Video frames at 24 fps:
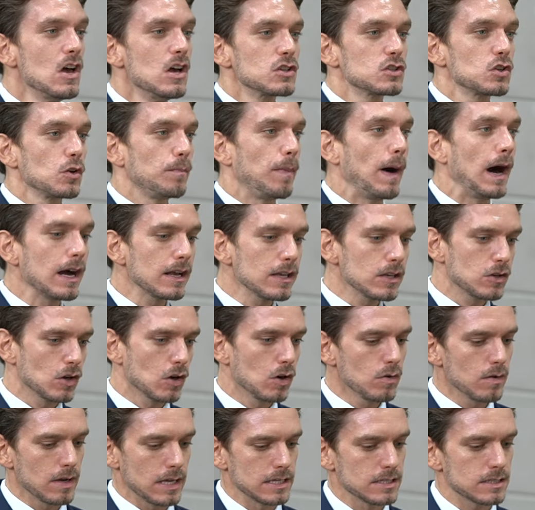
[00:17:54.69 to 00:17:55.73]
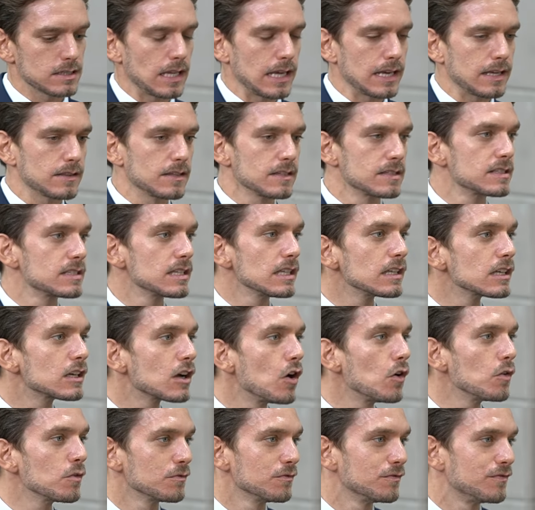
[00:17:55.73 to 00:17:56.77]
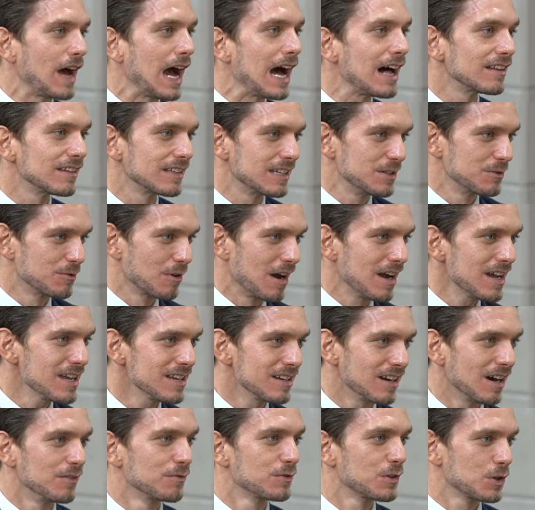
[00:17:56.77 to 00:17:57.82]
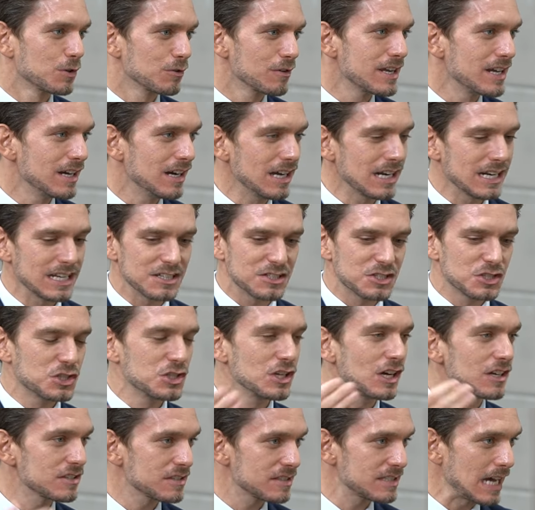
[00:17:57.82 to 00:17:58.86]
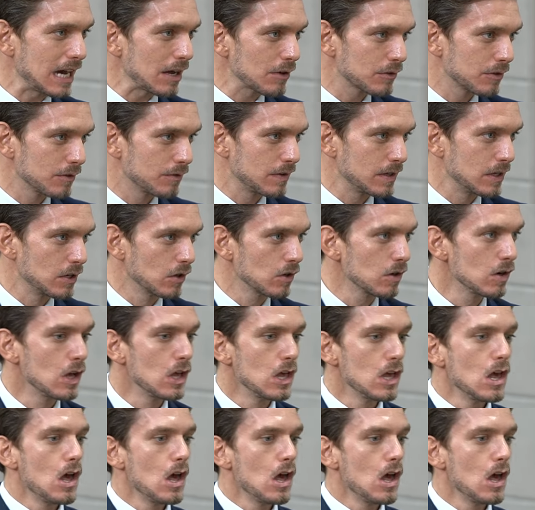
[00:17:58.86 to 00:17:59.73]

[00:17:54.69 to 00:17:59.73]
So Pangyo is like the Silicon Valley, of Korea, and it's just south of here.